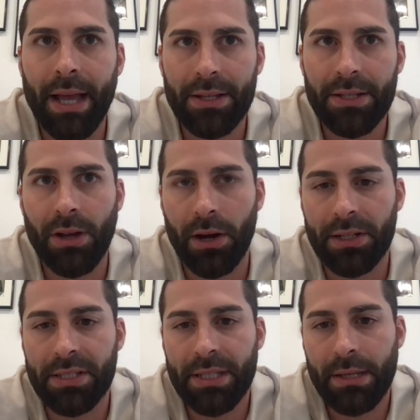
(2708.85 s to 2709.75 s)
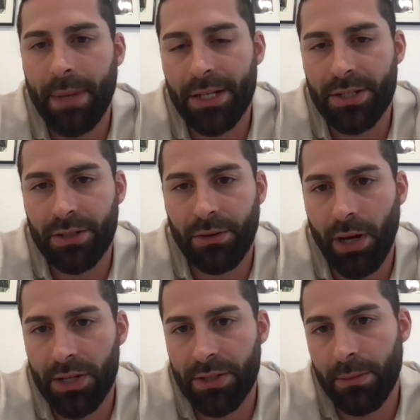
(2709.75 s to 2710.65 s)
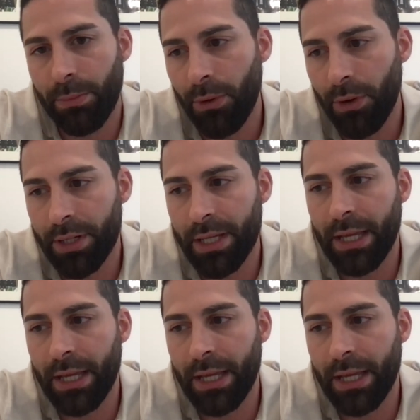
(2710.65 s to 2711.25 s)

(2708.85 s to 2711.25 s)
as Sarkis Team agents across the board